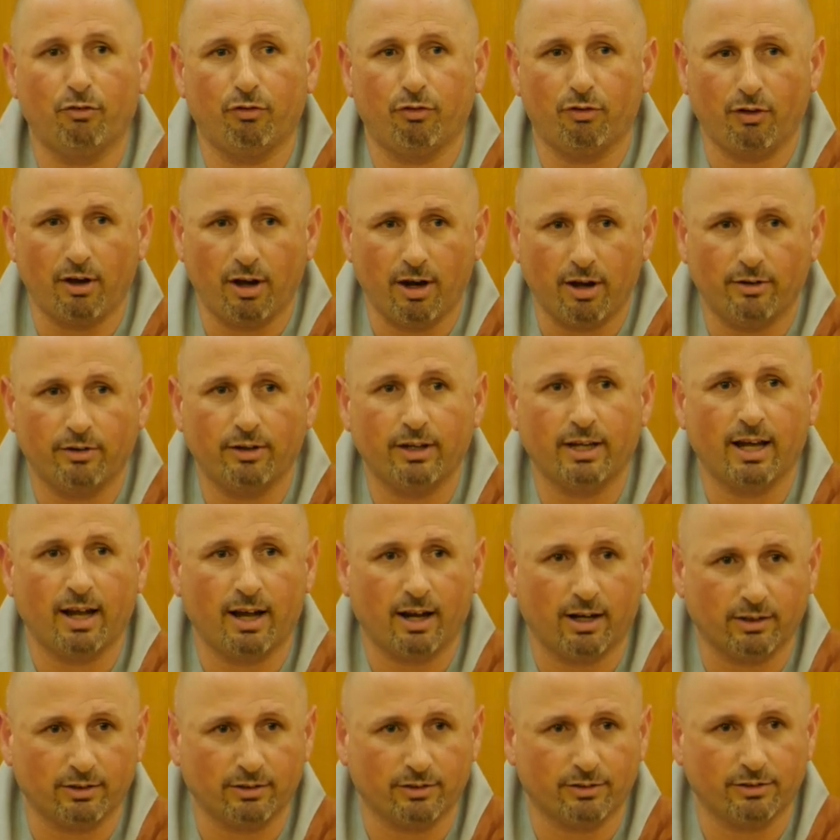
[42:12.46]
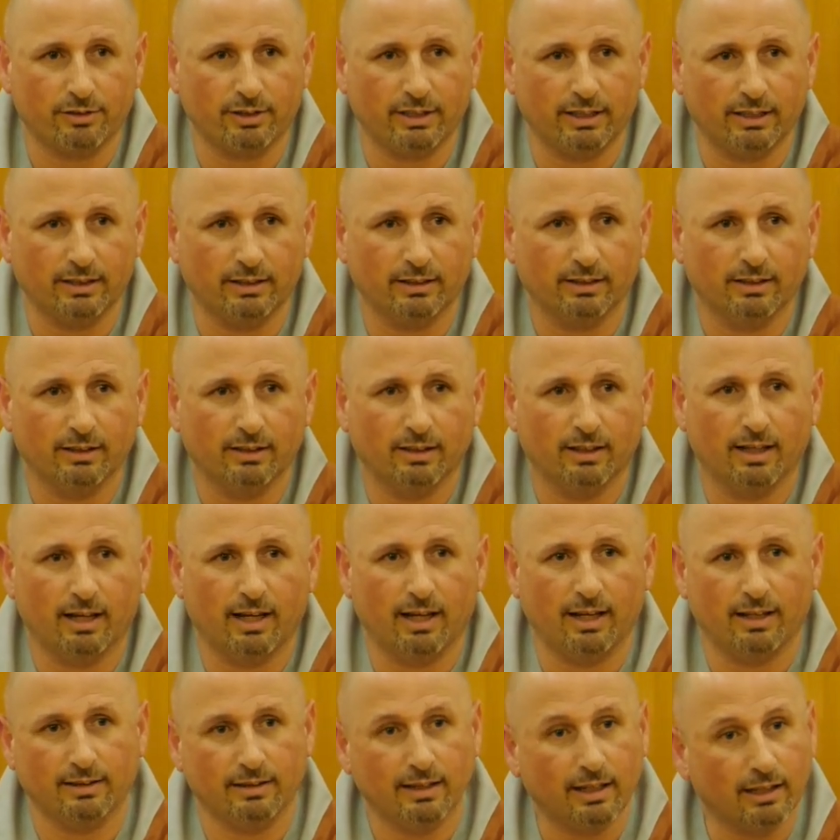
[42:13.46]
very hungry
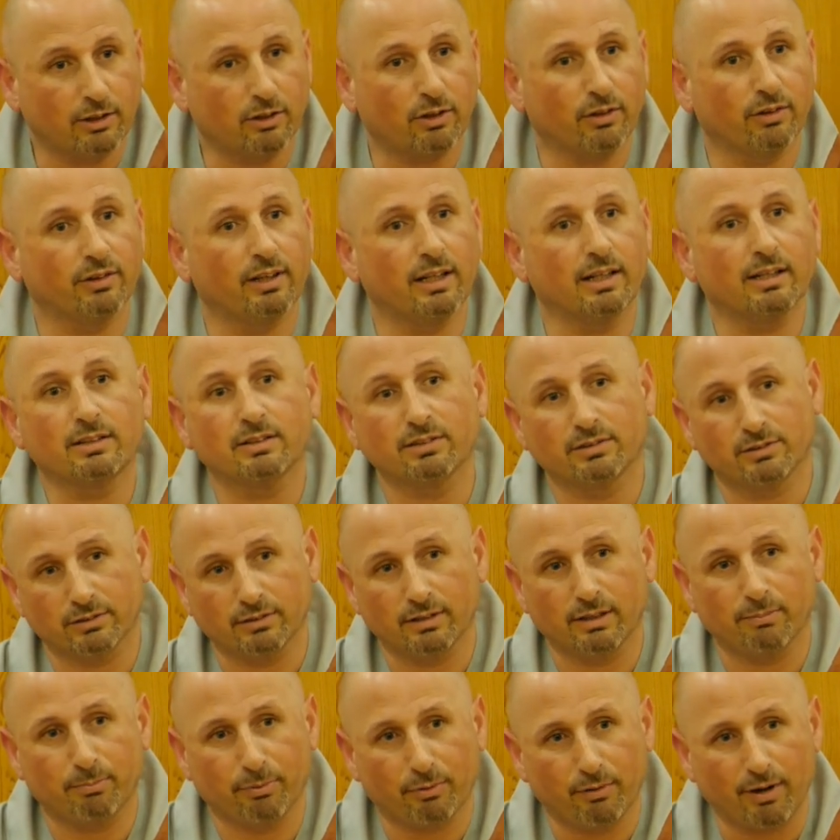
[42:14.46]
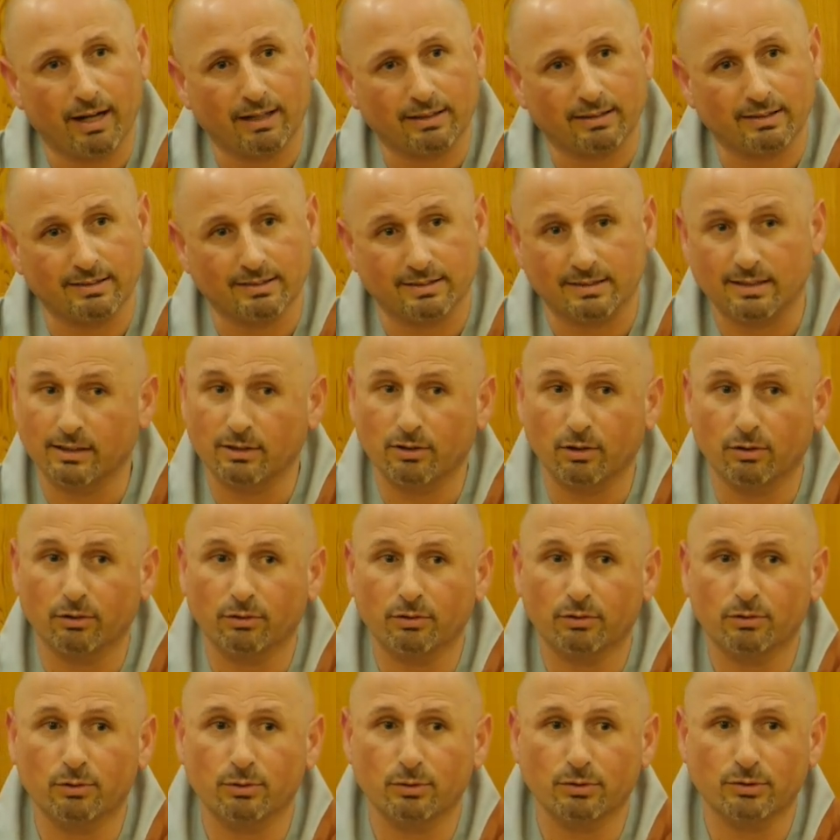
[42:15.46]
and they connect it to the practice they
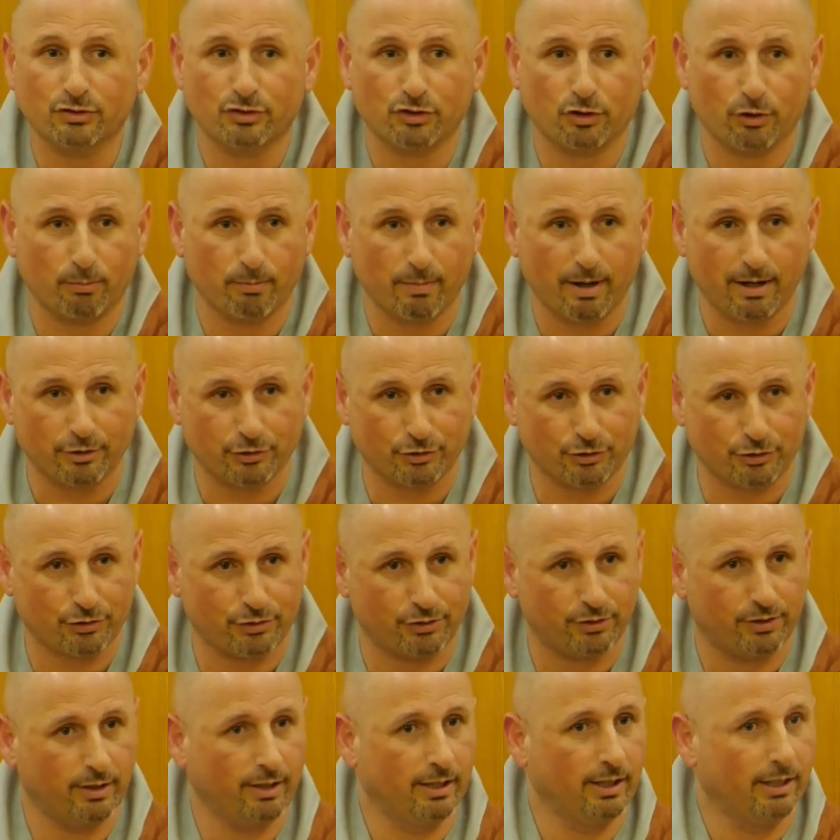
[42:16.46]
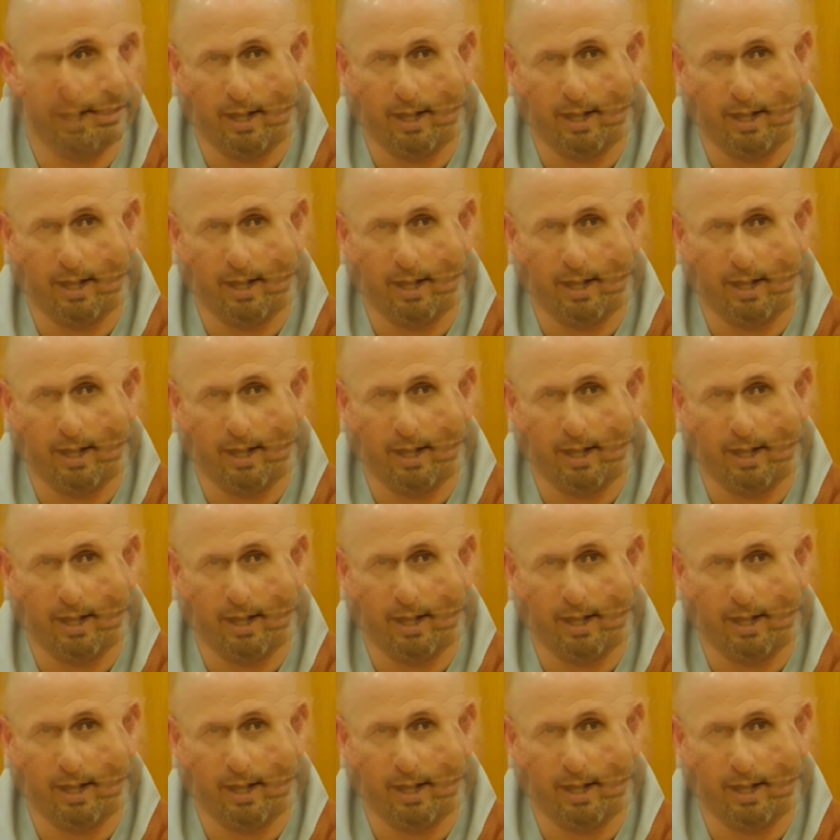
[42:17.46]
don't do so much